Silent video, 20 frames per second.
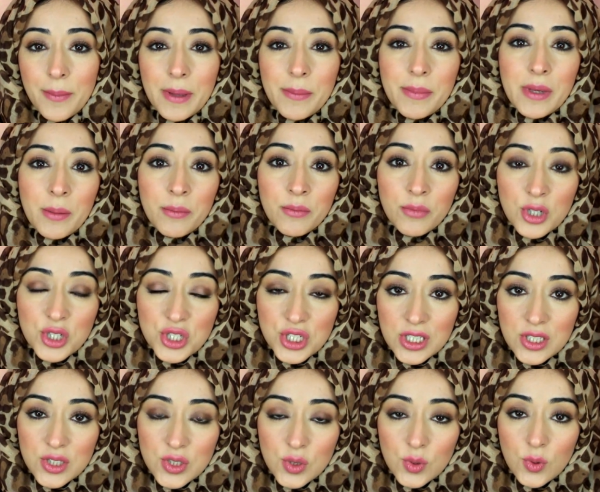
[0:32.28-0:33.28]
maybe I'm
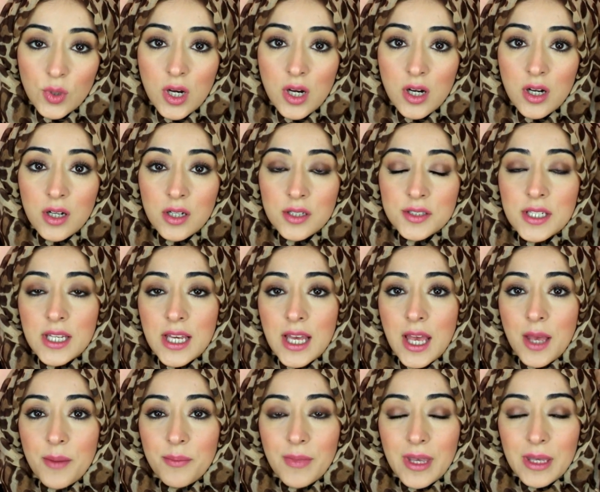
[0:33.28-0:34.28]
brushing too hard,
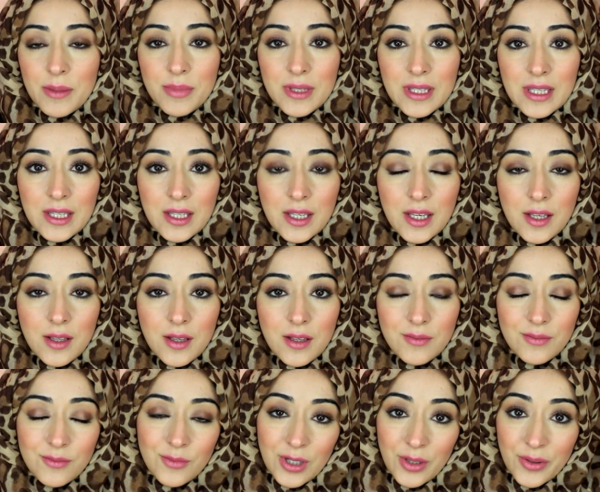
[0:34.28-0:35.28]
maybe
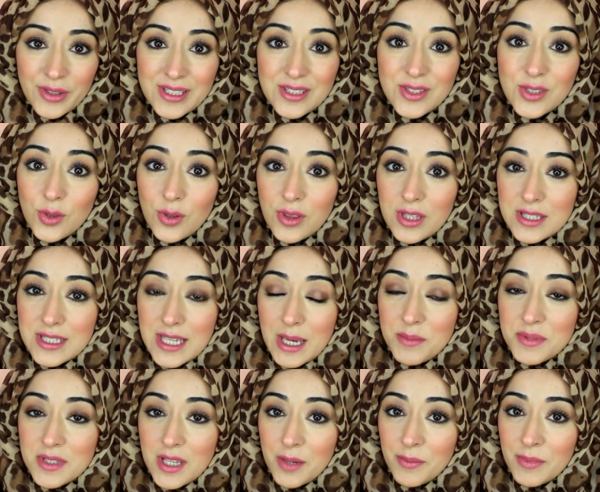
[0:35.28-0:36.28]
these toothy
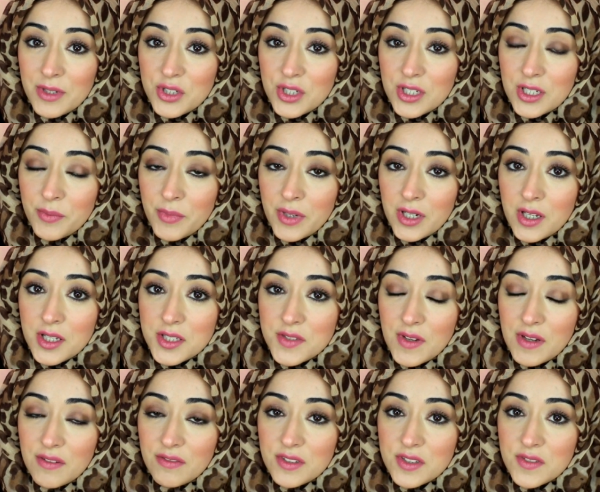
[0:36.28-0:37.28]
tabs that I mentioned in my last
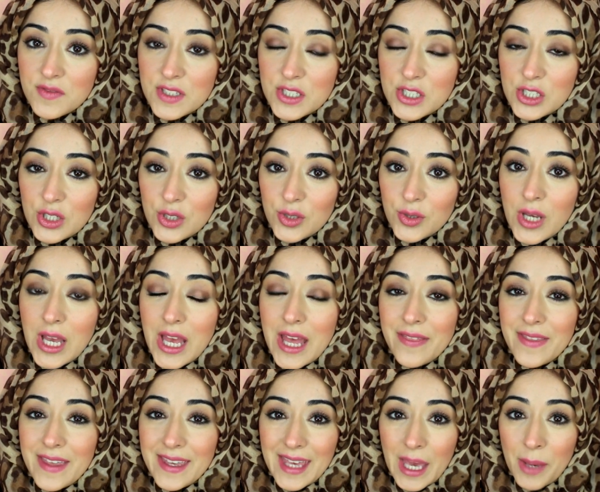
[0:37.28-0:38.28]
favourites video,
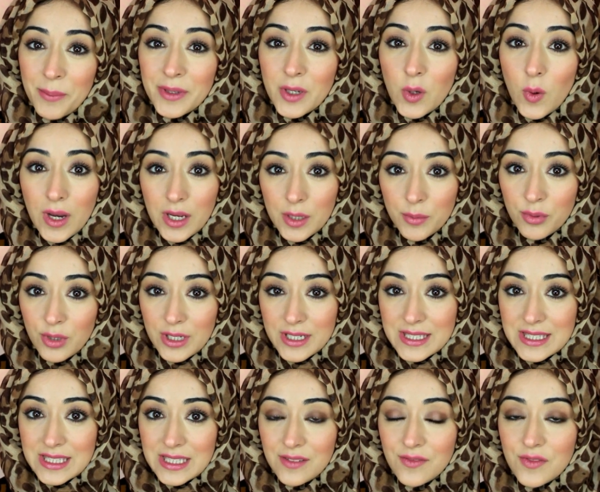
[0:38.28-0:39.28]
they can be quite
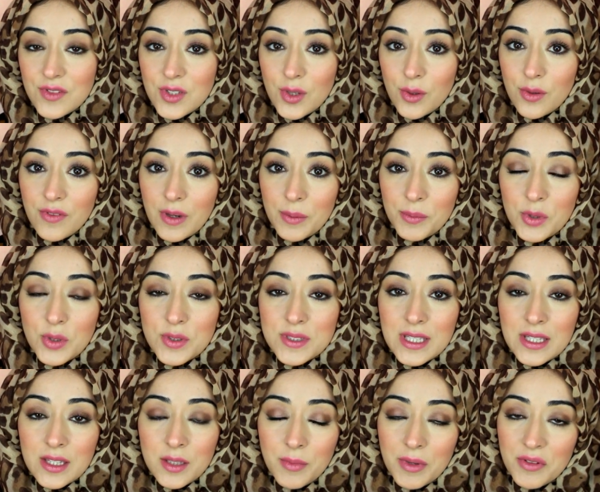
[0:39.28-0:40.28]
abrasive, so if I'm
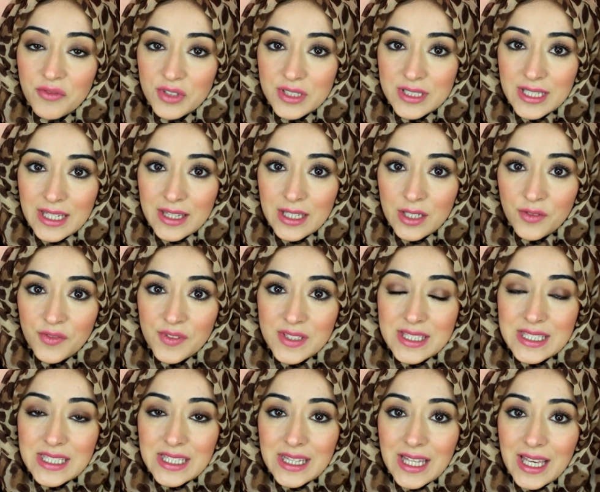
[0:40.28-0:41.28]
using them every day then
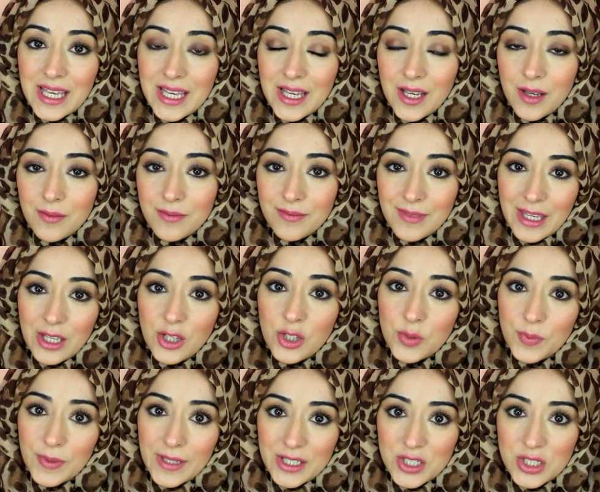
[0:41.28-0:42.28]
obviously they
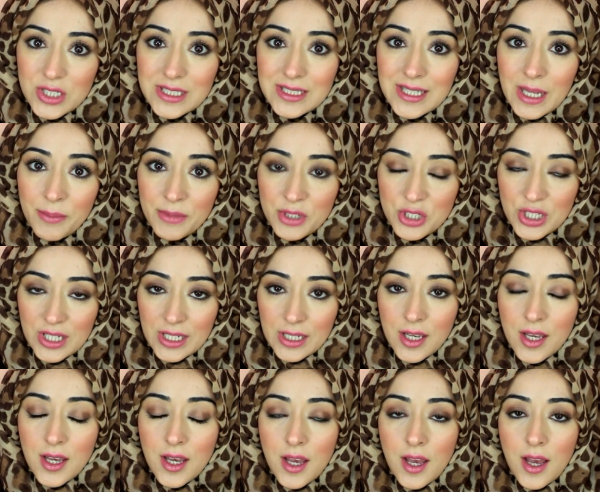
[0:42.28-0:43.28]
could be actually
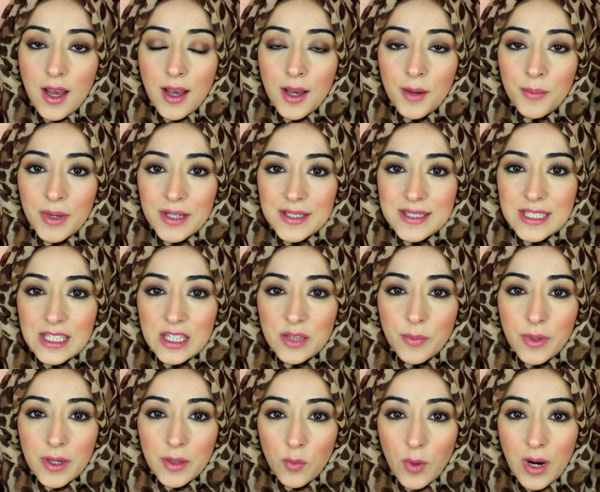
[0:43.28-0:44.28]
damaging my
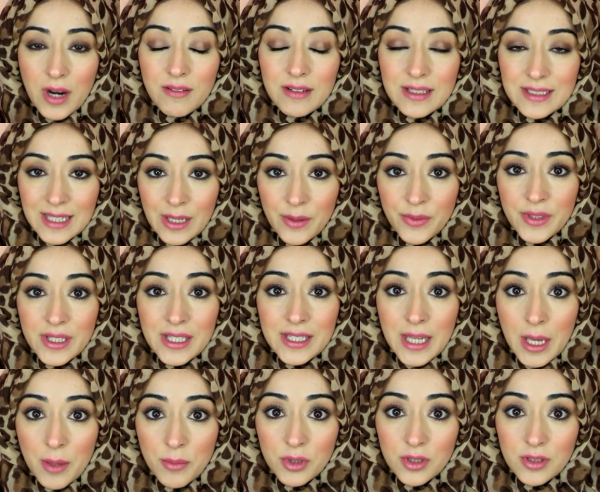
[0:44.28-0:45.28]
teeth by wearing down the
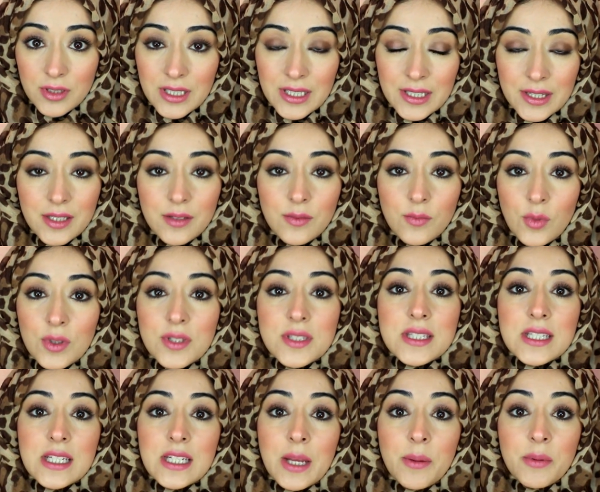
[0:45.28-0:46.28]
enamel, and
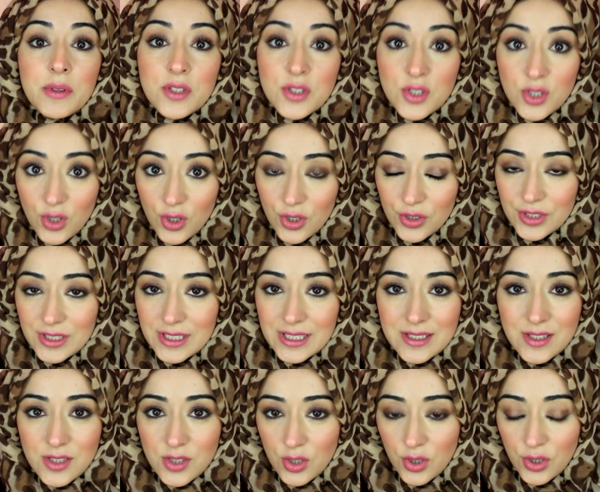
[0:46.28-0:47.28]
once the enamel's gone,
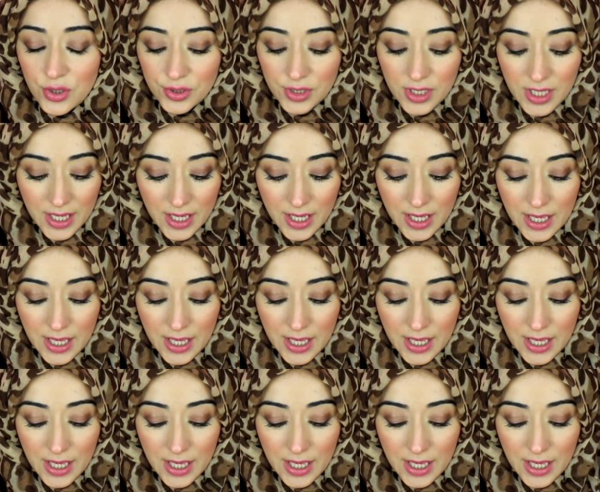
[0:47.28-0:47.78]
it's gone.